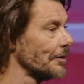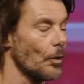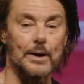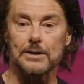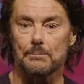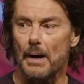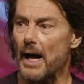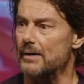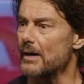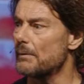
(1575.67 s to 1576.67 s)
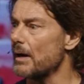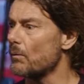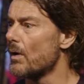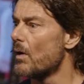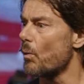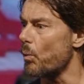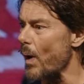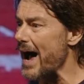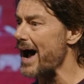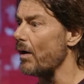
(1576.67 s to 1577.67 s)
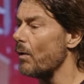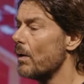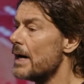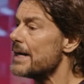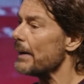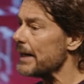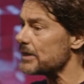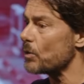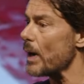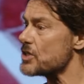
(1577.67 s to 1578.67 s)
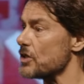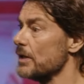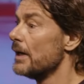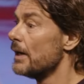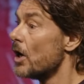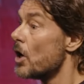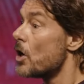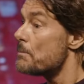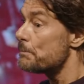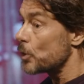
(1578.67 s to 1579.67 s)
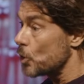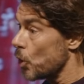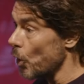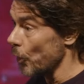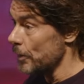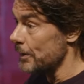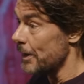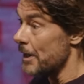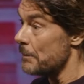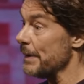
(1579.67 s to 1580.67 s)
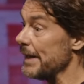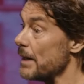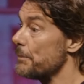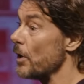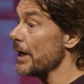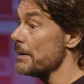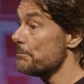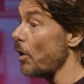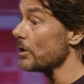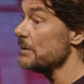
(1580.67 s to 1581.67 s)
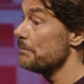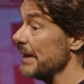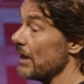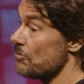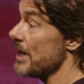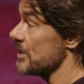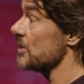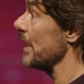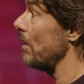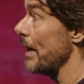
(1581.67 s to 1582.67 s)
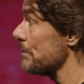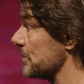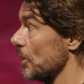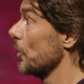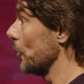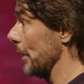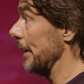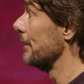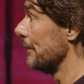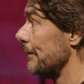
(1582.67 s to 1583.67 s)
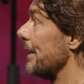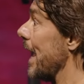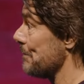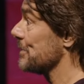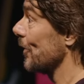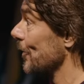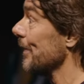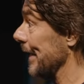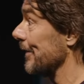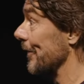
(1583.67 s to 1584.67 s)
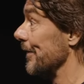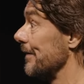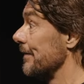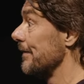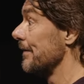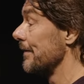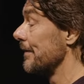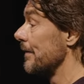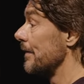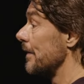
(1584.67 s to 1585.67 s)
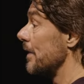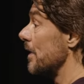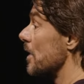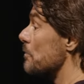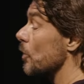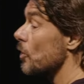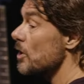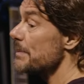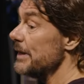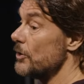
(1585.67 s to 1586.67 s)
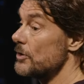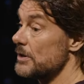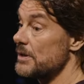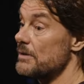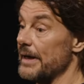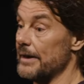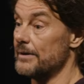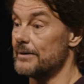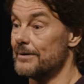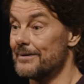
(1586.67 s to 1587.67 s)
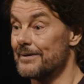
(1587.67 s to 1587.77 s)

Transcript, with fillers: the Lord has departed. I'm like, wow. Now, here's the question. Could beer, burger, and boxing be unrighteous? Oh, absolutely. Absolutely it could. But could it be used as an event